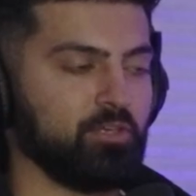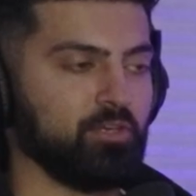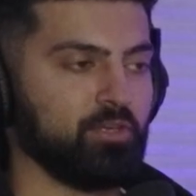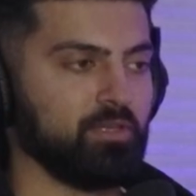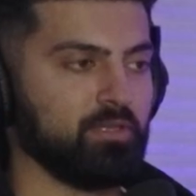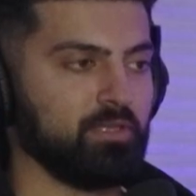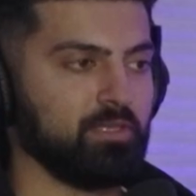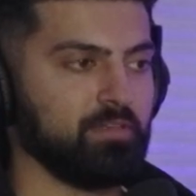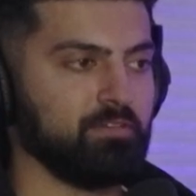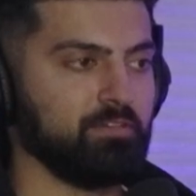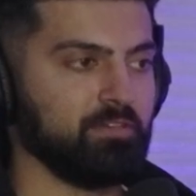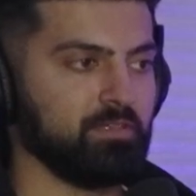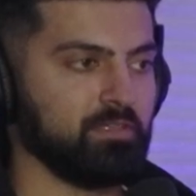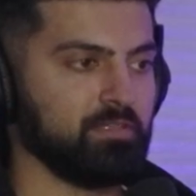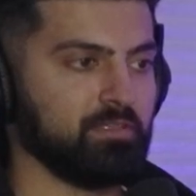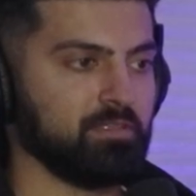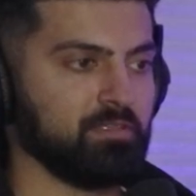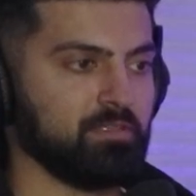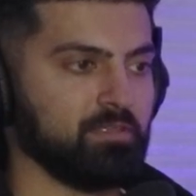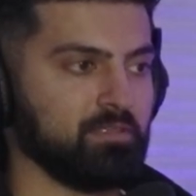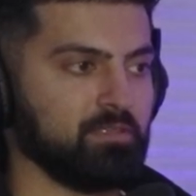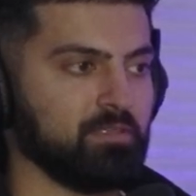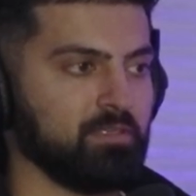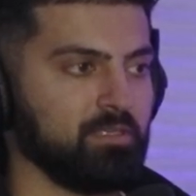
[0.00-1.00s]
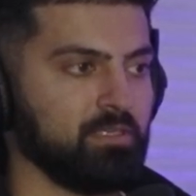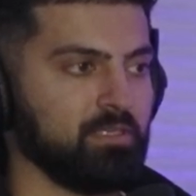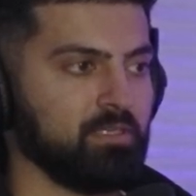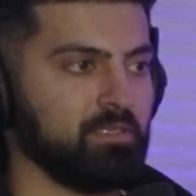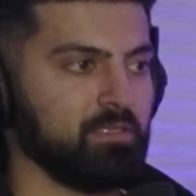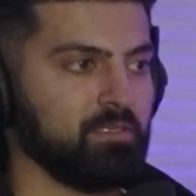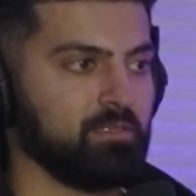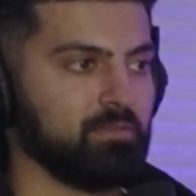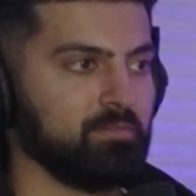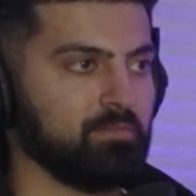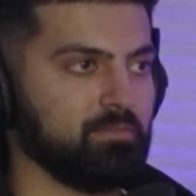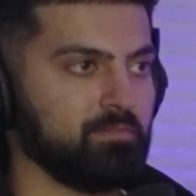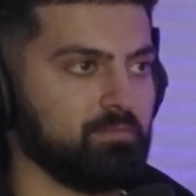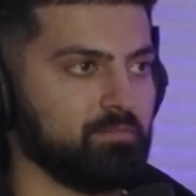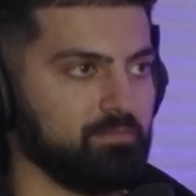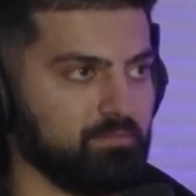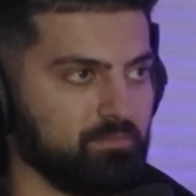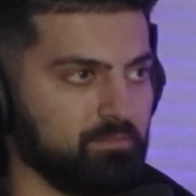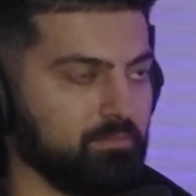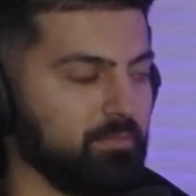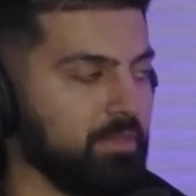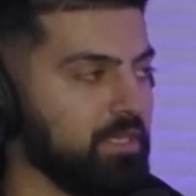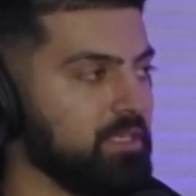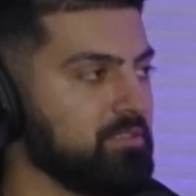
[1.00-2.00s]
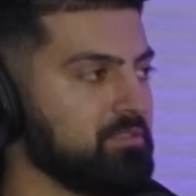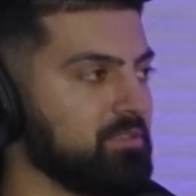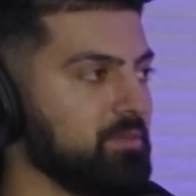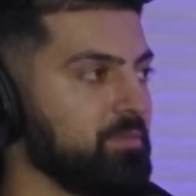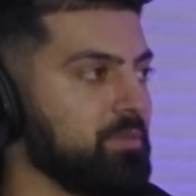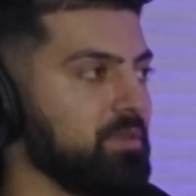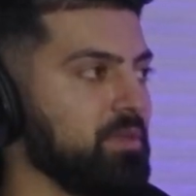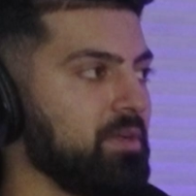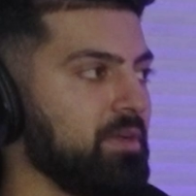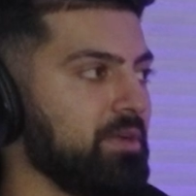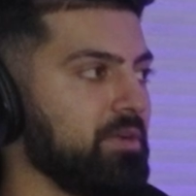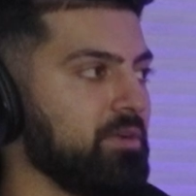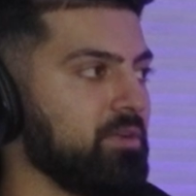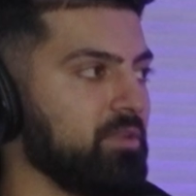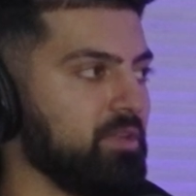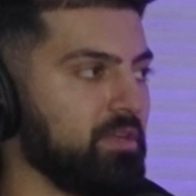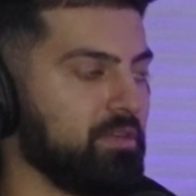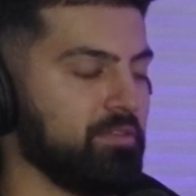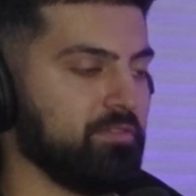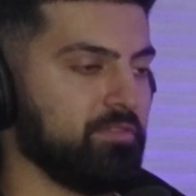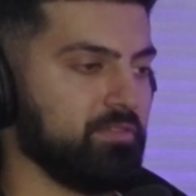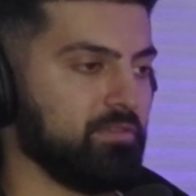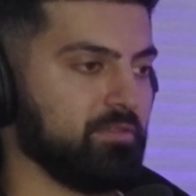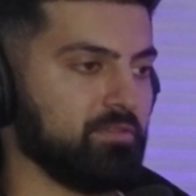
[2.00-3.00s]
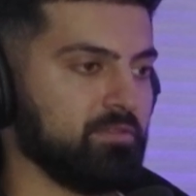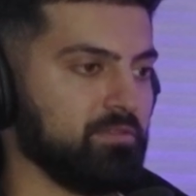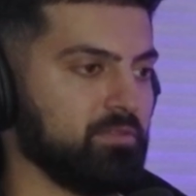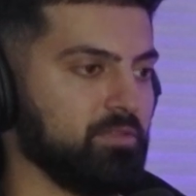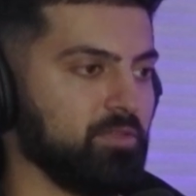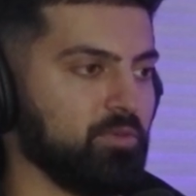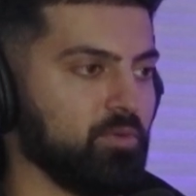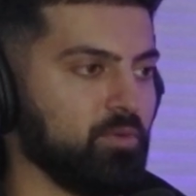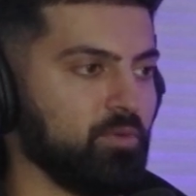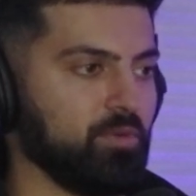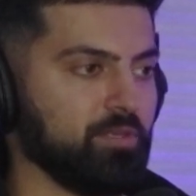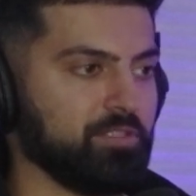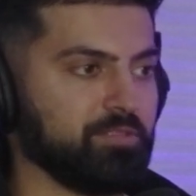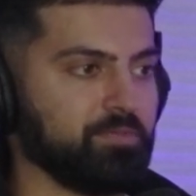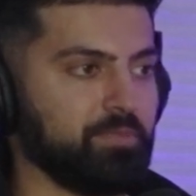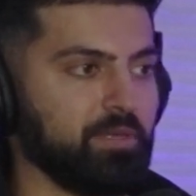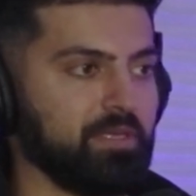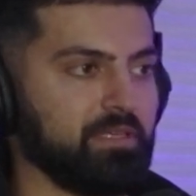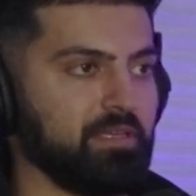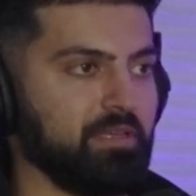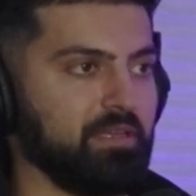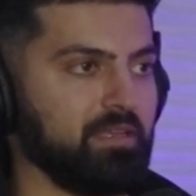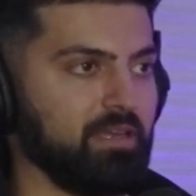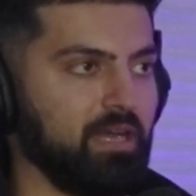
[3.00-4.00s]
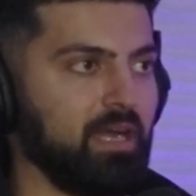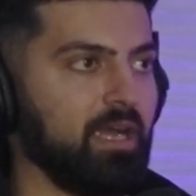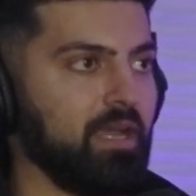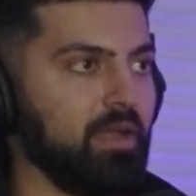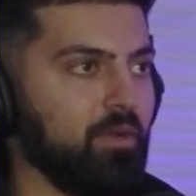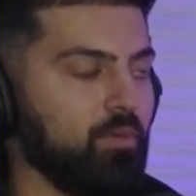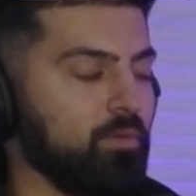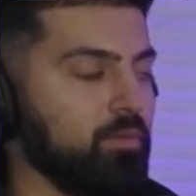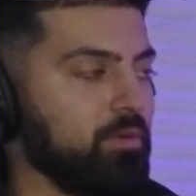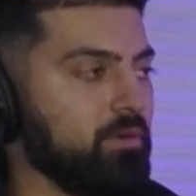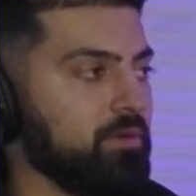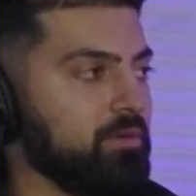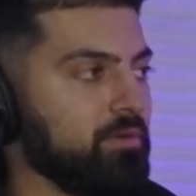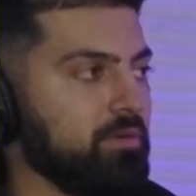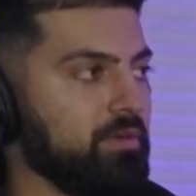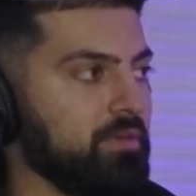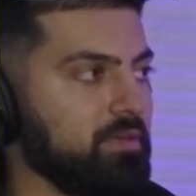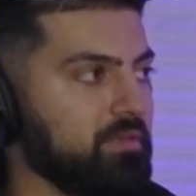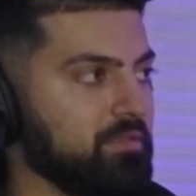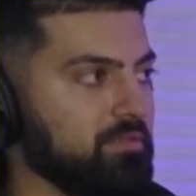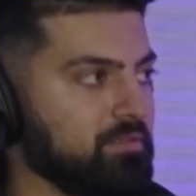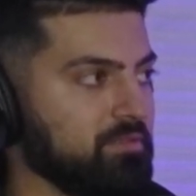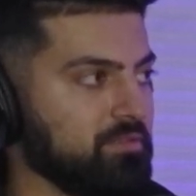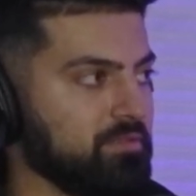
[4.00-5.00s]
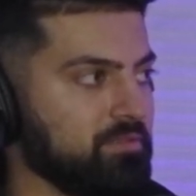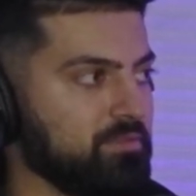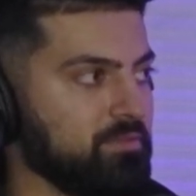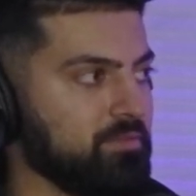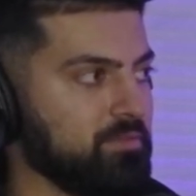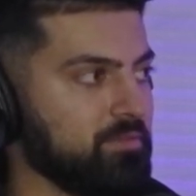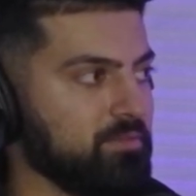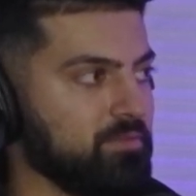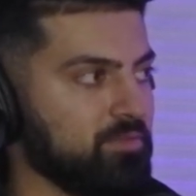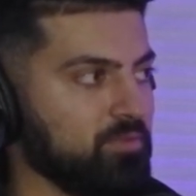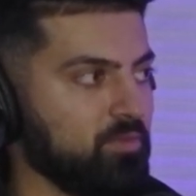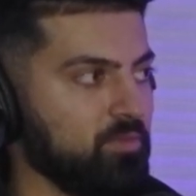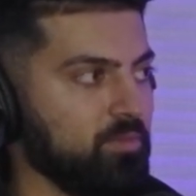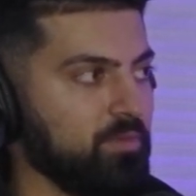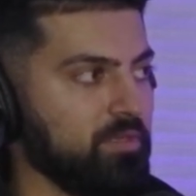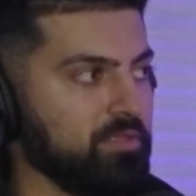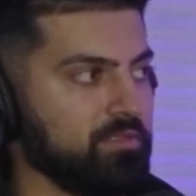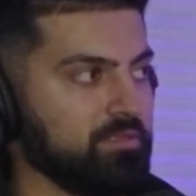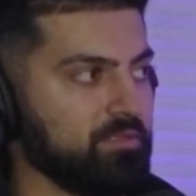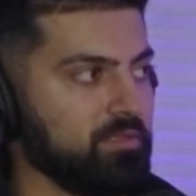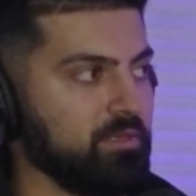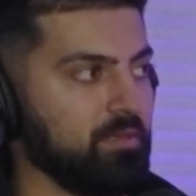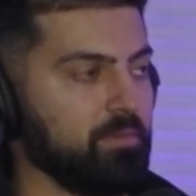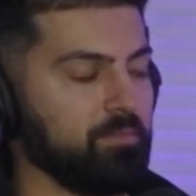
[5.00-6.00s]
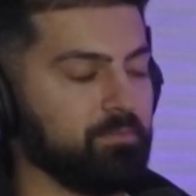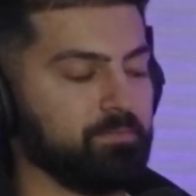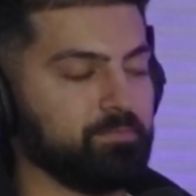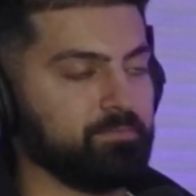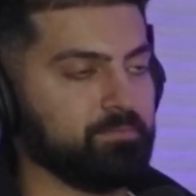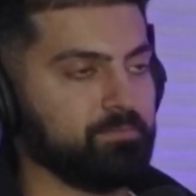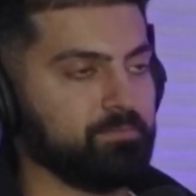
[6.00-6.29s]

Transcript: earn a living, to make something out of your life, and you don't expect to die at work, right? It's just so messed up.